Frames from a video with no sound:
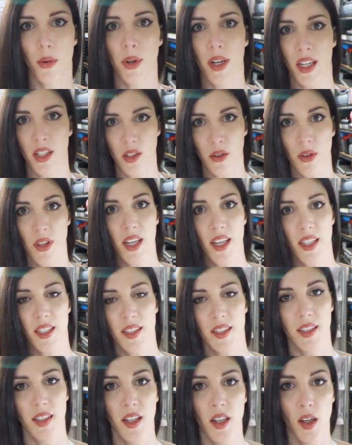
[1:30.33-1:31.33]
when I do
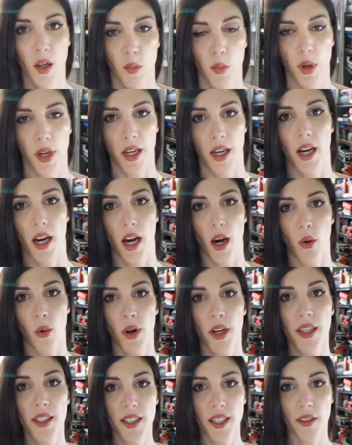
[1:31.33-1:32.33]
this, but I
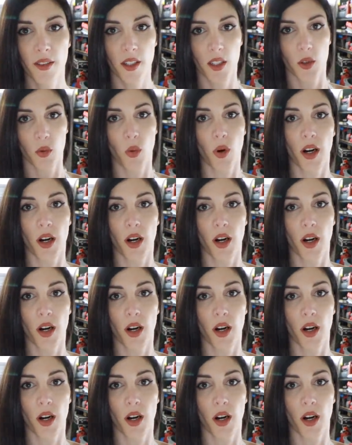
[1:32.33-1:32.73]
wanna see if this